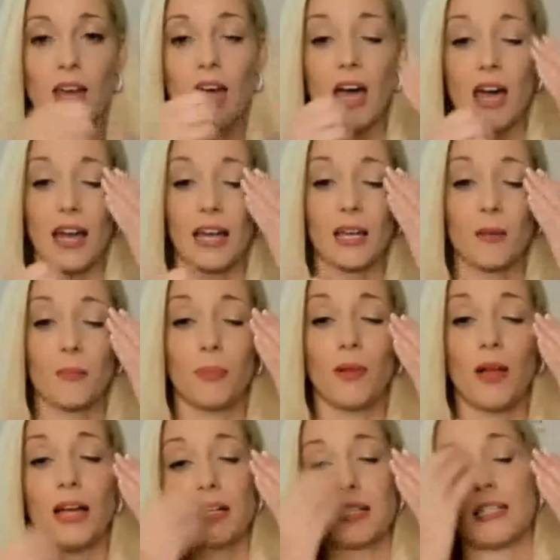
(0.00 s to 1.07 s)
and I get
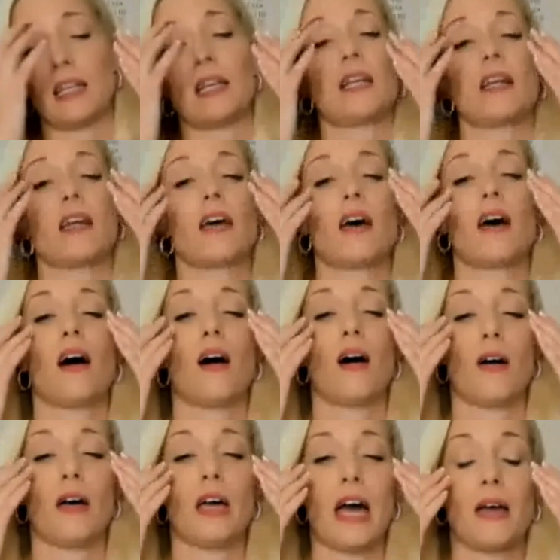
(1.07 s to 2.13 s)
blinded
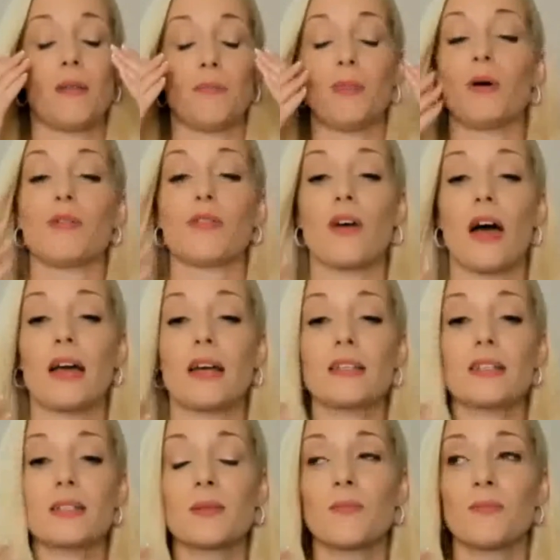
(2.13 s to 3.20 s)
uh, in both
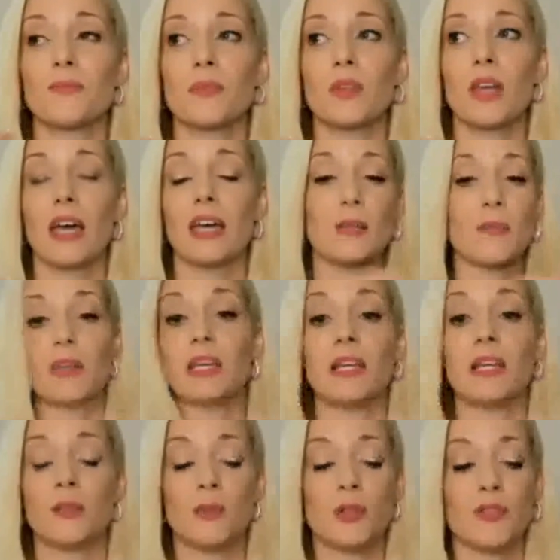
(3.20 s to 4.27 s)
eyes in the
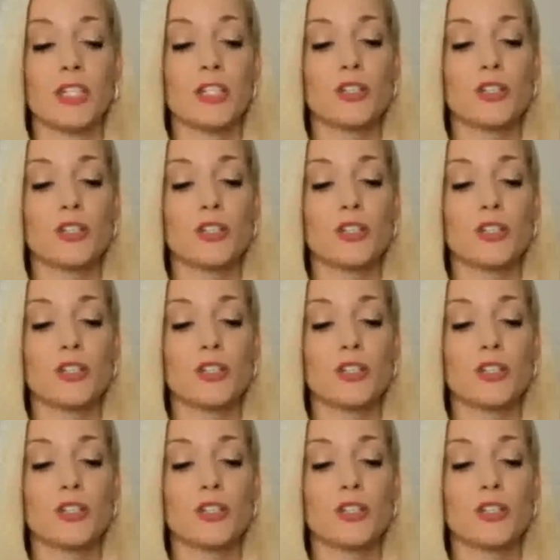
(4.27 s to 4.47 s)
beginning of the movie.